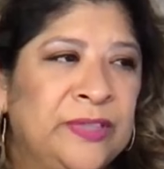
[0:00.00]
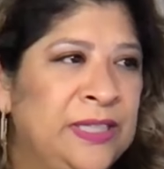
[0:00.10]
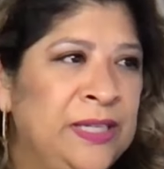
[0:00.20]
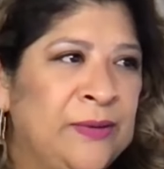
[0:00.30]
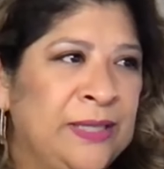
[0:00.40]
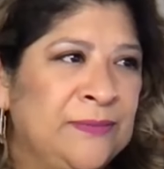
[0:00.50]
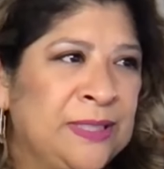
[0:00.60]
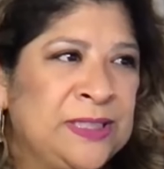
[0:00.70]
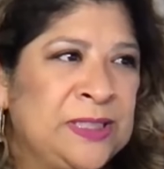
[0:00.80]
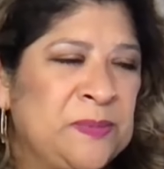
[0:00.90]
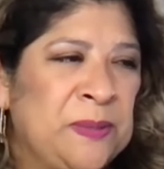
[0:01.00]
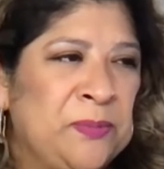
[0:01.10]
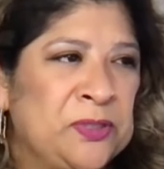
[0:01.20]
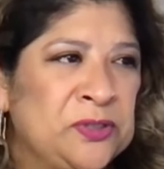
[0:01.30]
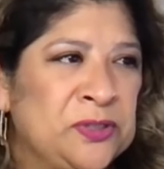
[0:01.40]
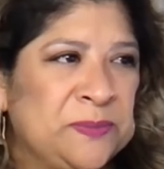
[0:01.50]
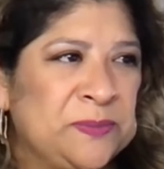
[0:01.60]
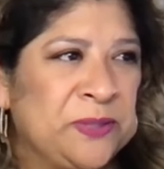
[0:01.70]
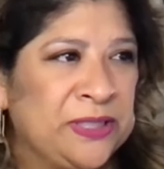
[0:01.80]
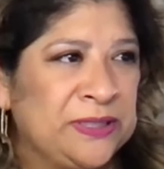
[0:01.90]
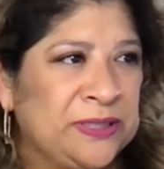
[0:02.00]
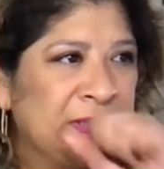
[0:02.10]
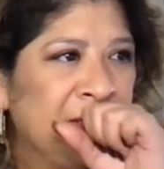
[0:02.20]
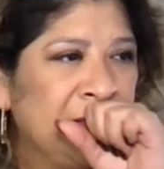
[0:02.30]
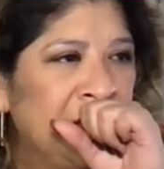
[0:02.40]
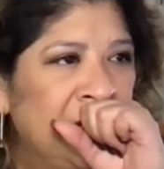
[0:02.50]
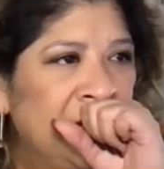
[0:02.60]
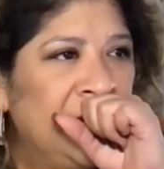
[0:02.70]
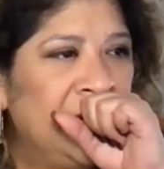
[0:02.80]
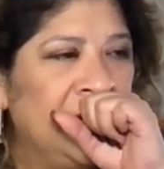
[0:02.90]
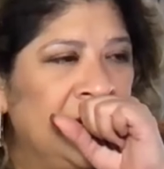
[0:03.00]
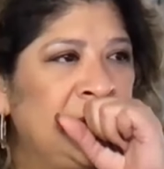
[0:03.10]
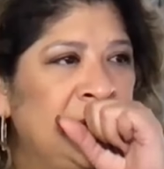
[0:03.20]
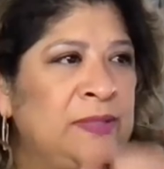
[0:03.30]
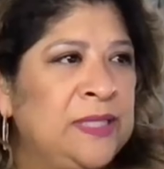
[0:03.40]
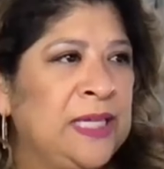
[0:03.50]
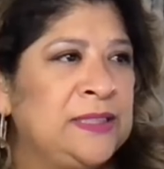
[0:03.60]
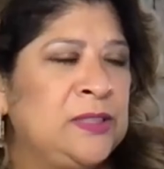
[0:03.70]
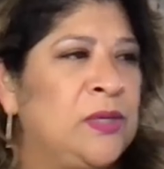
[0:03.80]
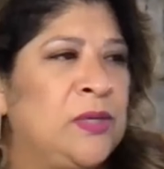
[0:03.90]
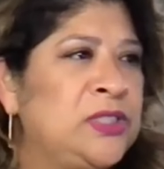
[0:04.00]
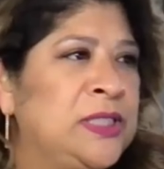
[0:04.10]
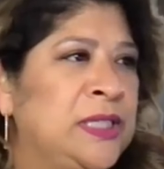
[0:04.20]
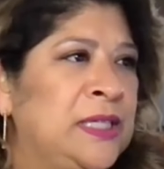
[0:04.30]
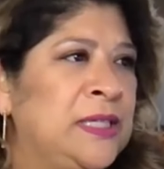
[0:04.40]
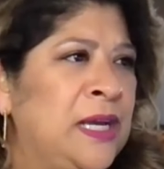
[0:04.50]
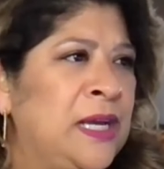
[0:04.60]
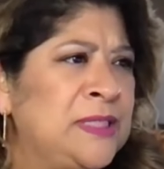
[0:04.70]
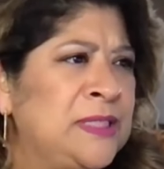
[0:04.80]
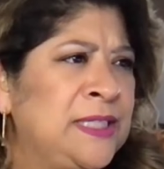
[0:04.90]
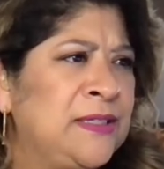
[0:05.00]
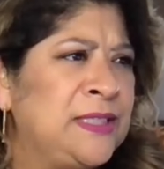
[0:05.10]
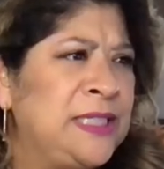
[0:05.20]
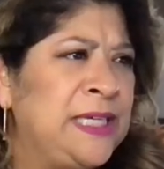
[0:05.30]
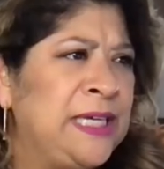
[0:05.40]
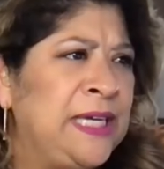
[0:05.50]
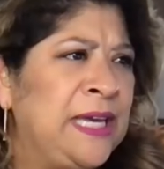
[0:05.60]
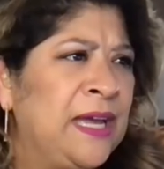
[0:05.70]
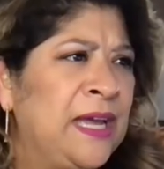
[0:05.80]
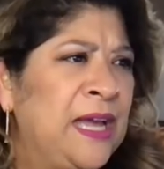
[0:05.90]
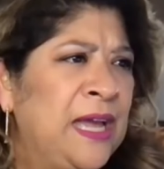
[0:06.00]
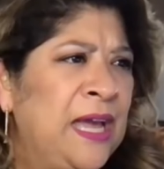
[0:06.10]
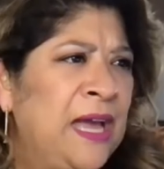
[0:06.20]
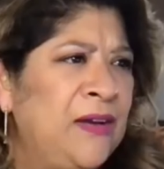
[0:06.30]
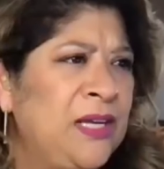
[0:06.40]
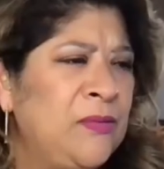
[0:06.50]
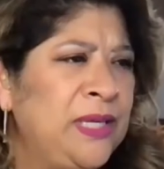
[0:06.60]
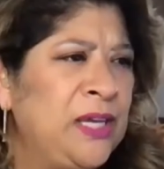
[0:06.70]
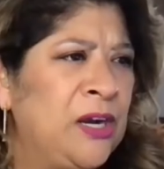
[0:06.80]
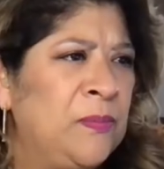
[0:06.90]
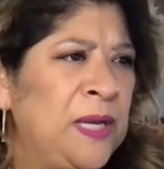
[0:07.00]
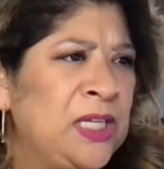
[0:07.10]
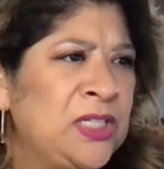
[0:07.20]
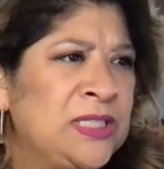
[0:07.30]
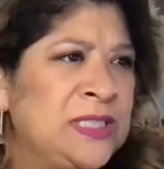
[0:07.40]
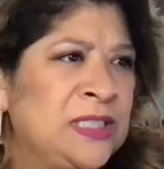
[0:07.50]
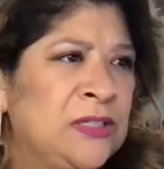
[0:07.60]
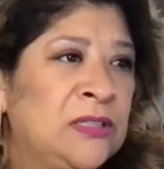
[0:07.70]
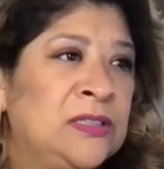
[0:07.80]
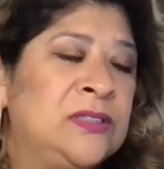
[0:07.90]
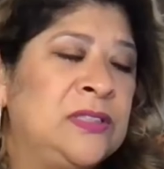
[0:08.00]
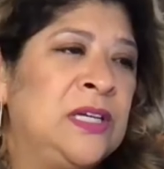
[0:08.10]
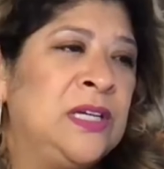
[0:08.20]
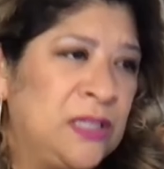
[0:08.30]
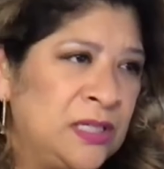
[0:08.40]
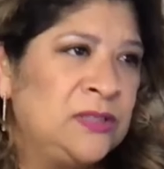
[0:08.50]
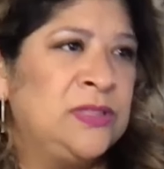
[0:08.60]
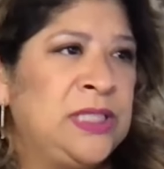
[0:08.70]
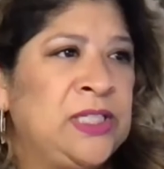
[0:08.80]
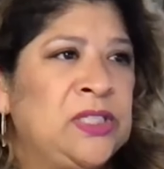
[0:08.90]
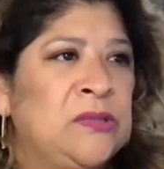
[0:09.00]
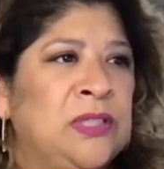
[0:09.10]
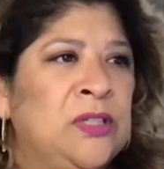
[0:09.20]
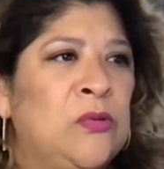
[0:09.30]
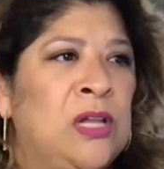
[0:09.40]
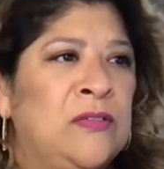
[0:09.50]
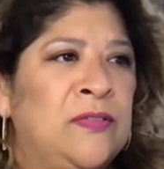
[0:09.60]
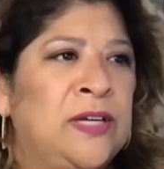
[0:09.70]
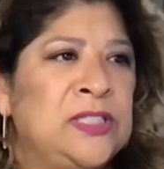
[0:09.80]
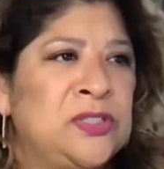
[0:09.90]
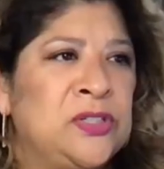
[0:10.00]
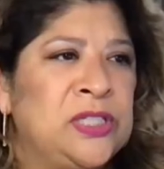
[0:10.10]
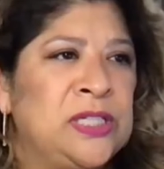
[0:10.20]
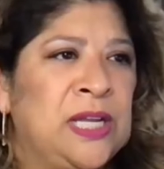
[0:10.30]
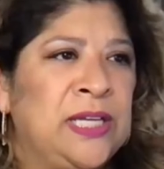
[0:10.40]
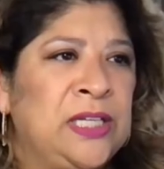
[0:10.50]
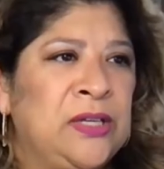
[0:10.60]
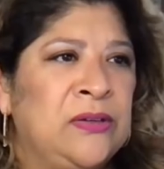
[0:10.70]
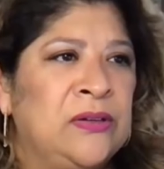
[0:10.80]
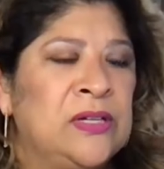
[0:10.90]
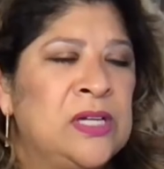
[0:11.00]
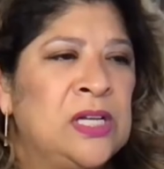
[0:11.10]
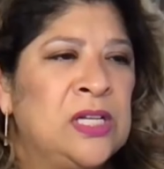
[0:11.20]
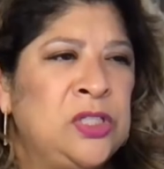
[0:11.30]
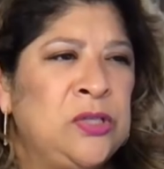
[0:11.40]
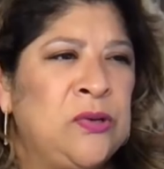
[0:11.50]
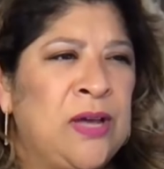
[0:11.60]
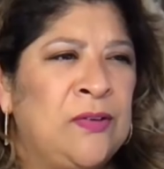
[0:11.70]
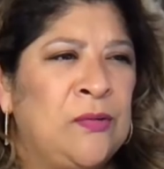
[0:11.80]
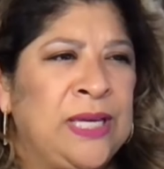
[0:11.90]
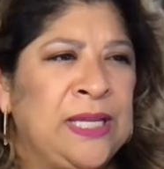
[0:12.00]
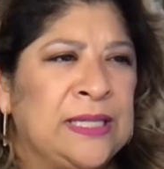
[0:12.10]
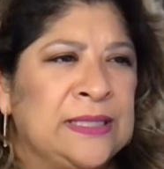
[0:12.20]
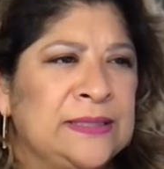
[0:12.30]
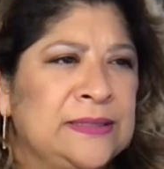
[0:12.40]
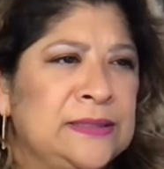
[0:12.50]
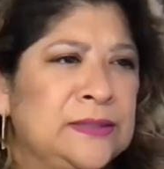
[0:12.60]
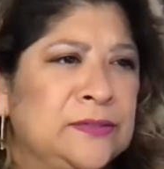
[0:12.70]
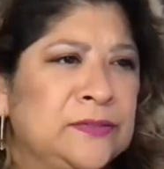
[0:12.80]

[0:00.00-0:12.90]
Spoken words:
anyway, that's just my personal experience. Next question. I am a CLT. How can we get our patients a consultation with a qualified surgeon like you? Do you have a wait list?